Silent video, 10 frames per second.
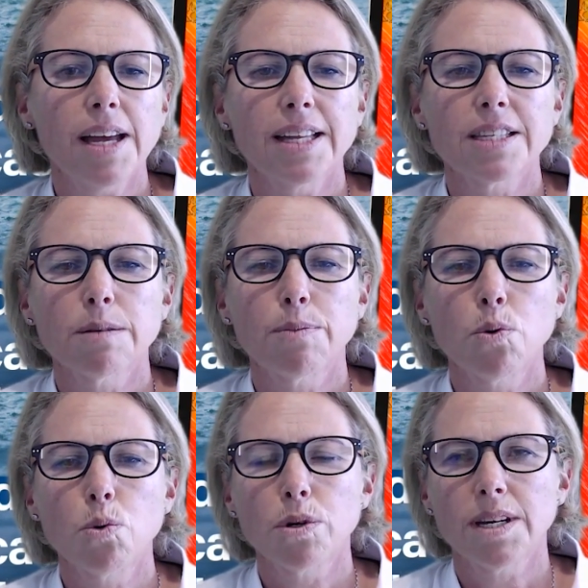at
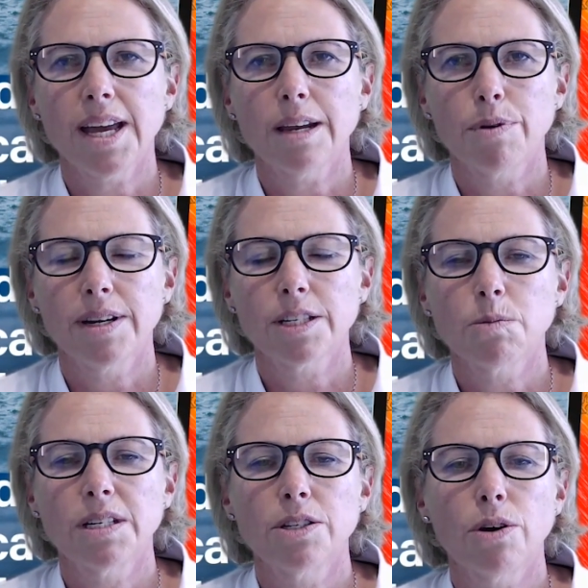
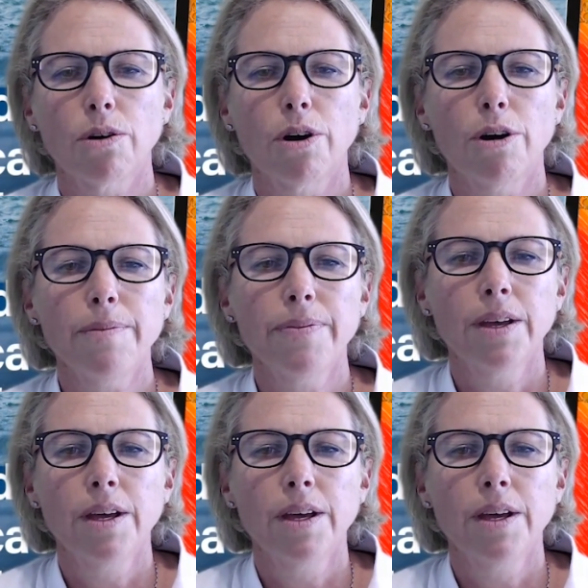support@predictwind.com